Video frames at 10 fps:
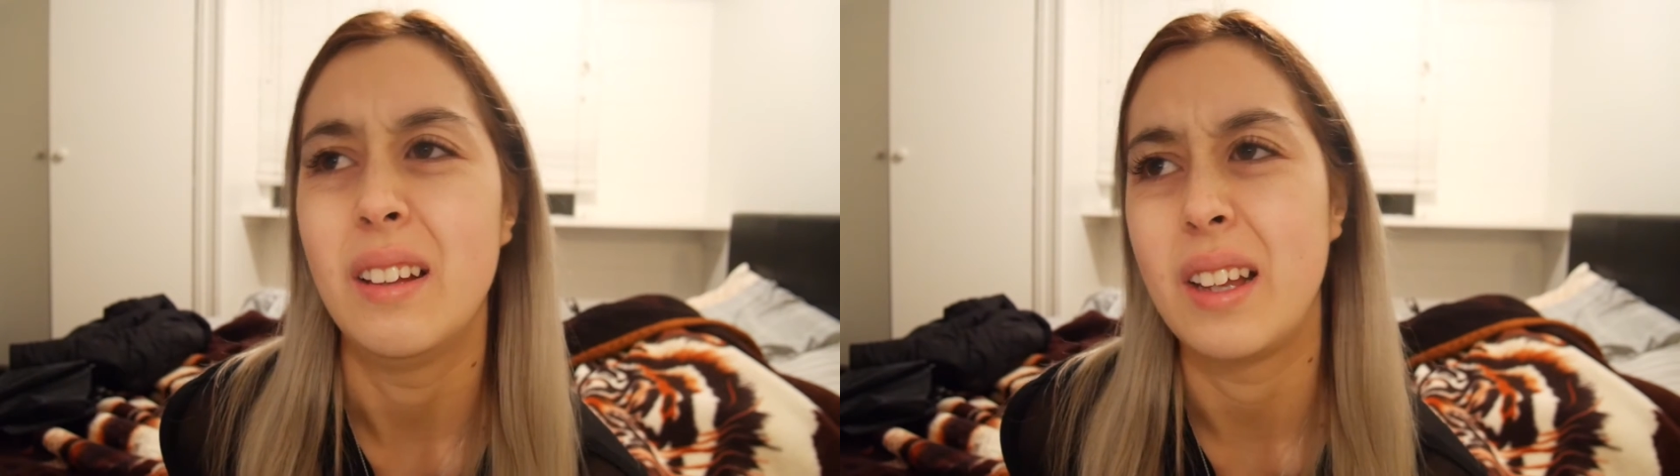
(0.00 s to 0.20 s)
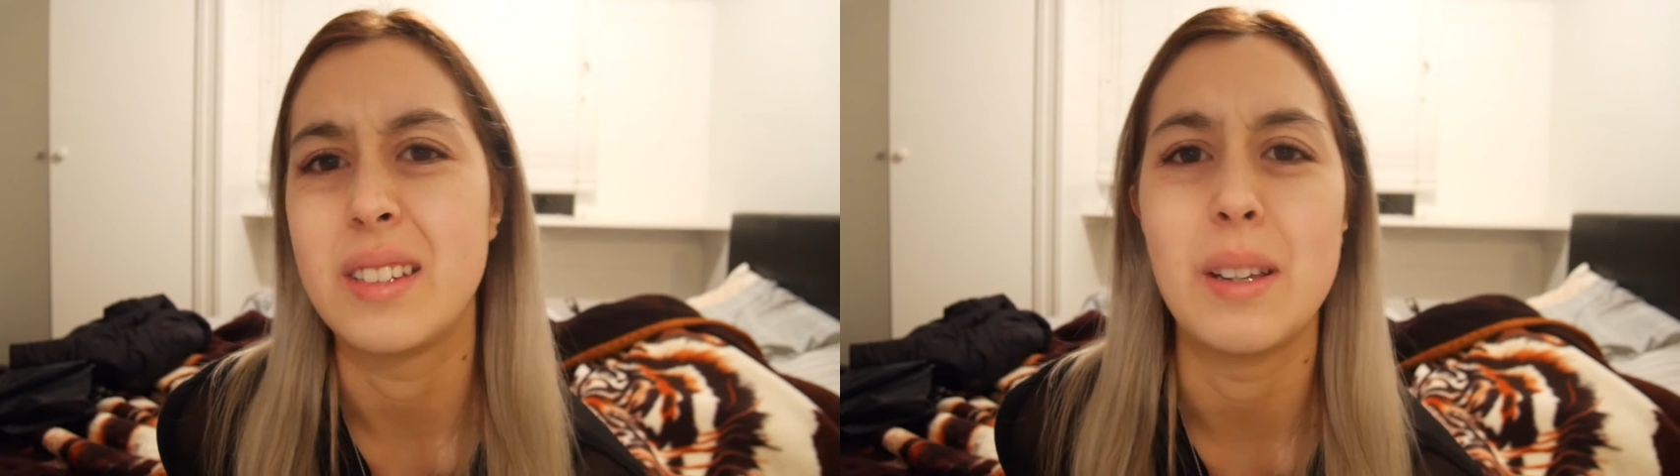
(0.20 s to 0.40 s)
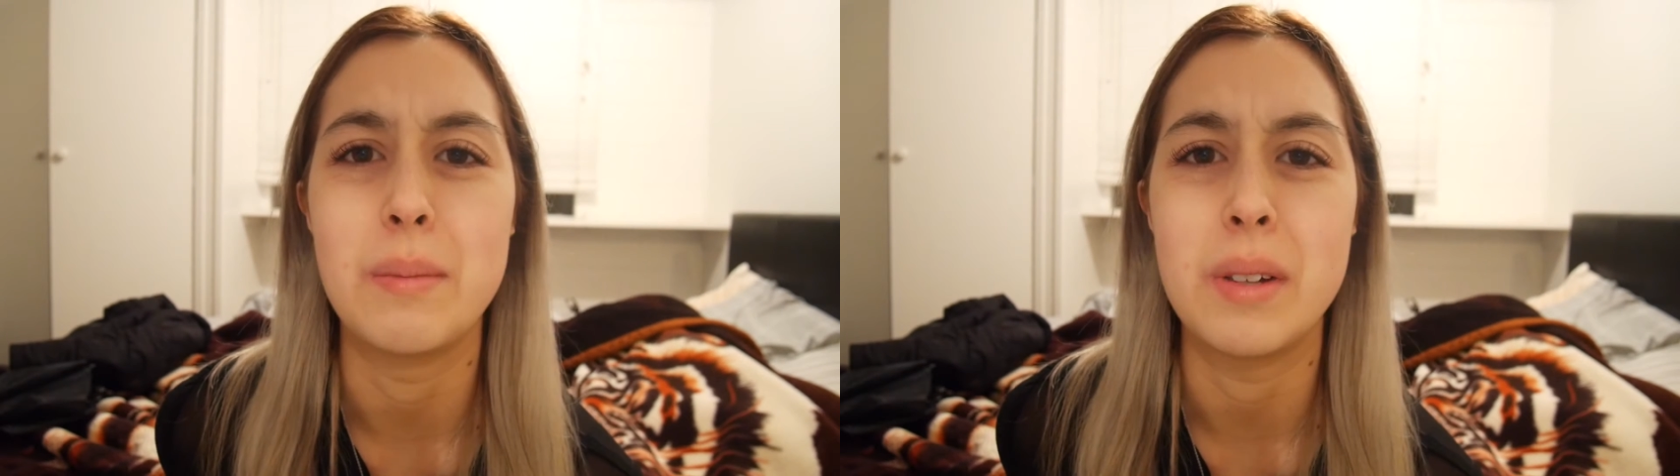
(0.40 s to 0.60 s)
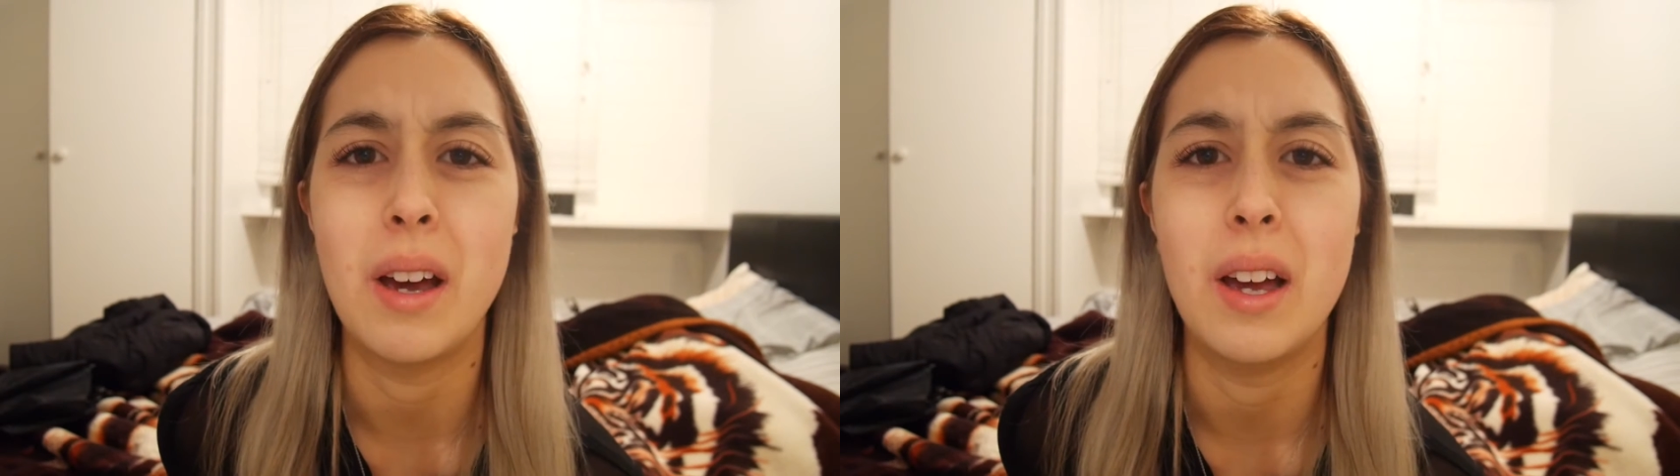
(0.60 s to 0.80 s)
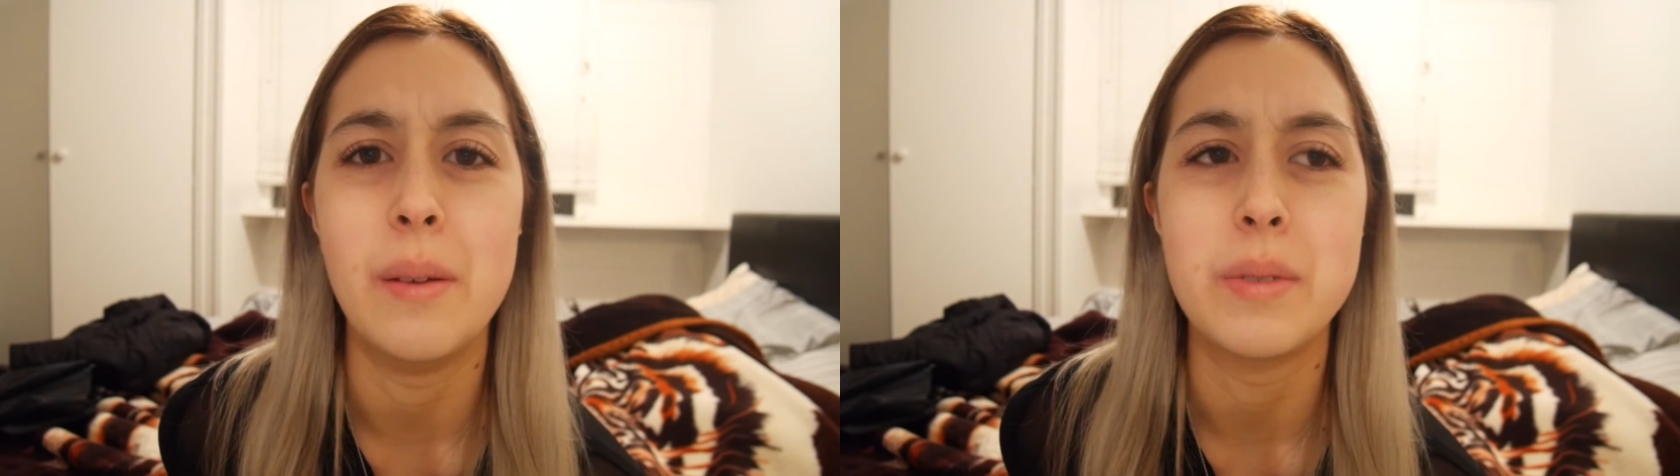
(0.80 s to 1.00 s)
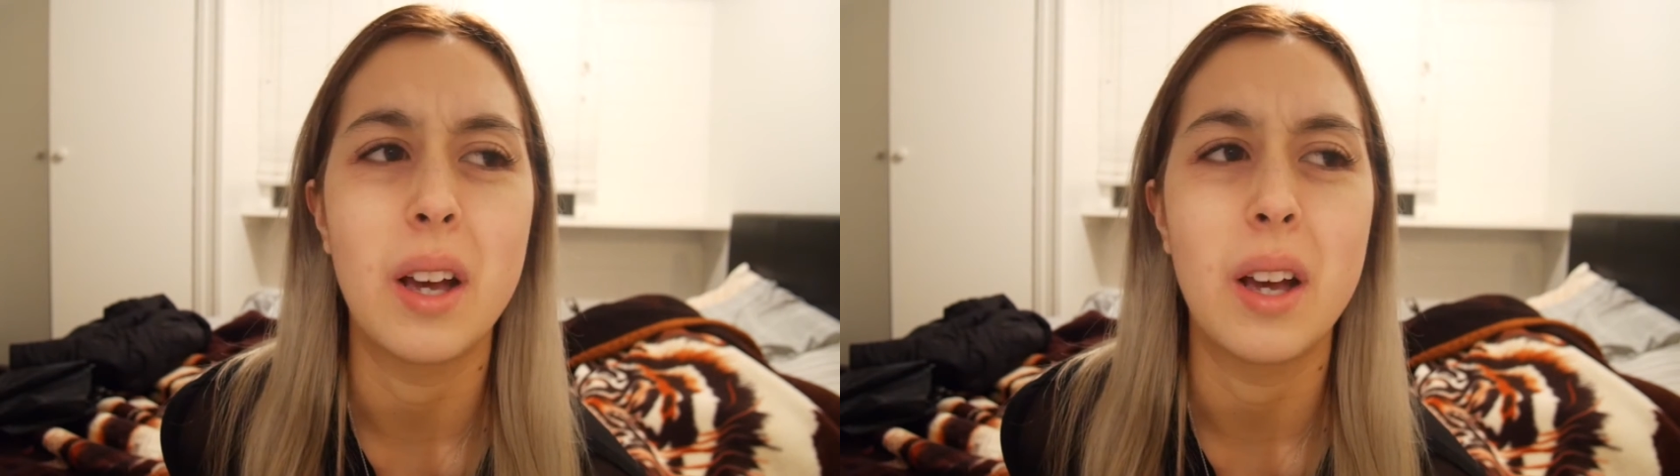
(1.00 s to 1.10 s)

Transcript: like sometimes.